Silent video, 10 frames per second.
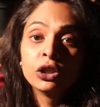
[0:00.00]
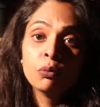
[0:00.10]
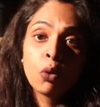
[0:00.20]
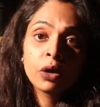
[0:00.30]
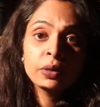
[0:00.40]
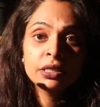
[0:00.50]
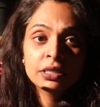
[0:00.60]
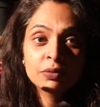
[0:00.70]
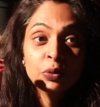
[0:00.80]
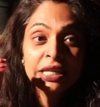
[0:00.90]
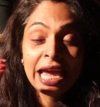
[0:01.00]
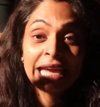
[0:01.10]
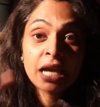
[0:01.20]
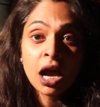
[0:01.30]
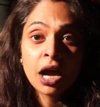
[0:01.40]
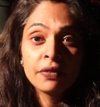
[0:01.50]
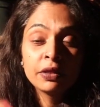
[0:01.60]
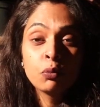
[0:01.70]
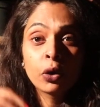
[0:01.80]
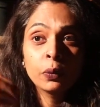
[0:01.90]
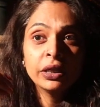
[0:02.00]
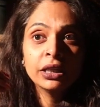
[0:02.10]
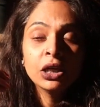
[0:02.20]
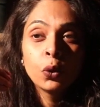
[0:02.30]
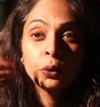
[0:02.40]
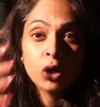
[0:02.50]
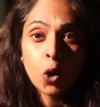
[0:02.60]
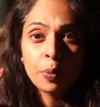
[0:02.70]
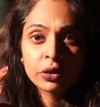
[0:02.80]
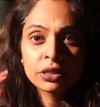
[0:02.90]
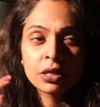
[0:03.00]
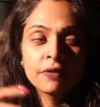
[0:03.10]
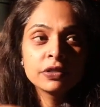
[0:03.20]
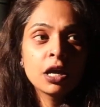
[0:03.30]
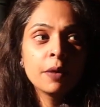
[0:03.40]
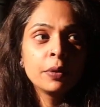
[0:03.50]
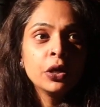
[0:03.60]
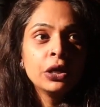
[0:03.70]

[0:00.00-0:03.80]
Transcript: The more we hang on, the more we open ourselves up,